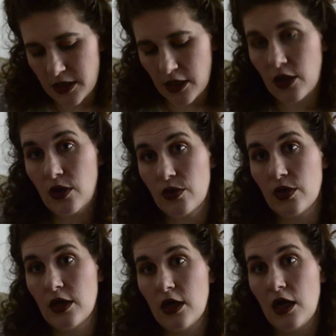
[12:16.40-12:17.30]
So
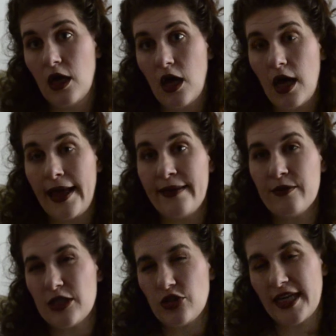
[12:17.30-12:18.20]
I'm
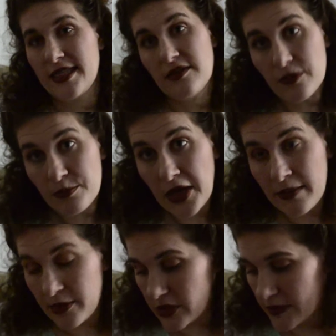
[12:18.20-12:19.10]
going to try different
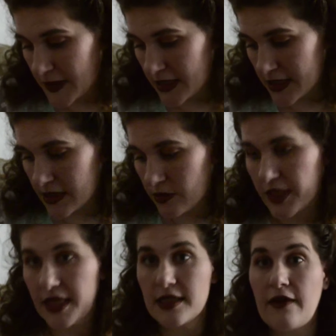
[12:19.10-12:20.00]
primers, but this is
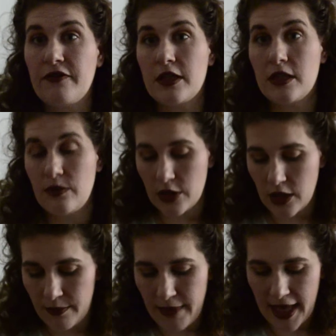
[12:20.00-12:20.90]
one I definitely will
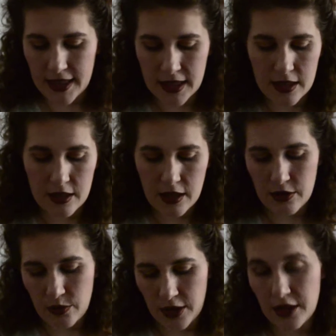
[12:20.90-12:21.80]
come back and get
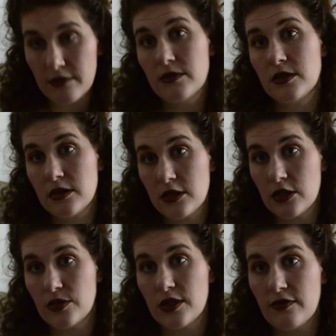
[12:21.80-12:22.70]
another one
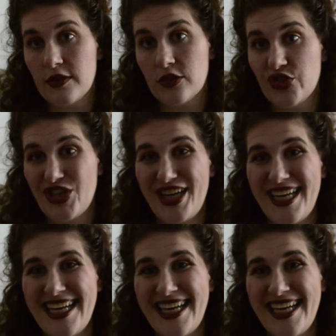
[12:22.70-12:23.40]
too in the future.